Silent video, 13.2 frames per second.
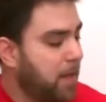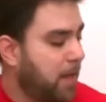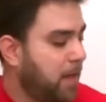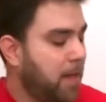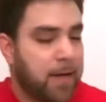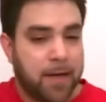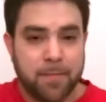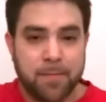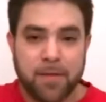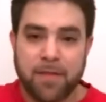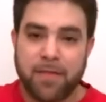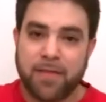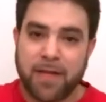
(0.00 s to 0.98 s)
um,
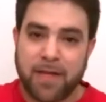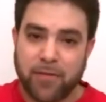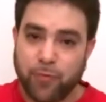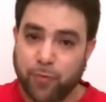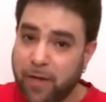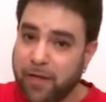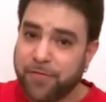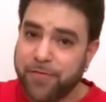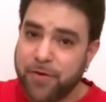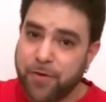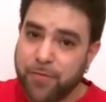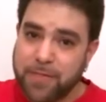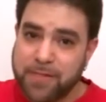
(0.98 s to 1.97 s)
the 12
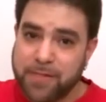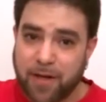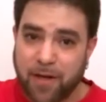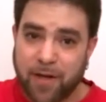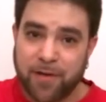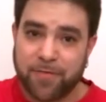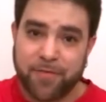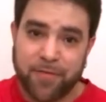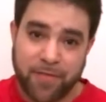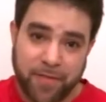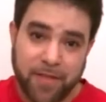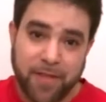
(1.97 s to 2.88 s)
notes of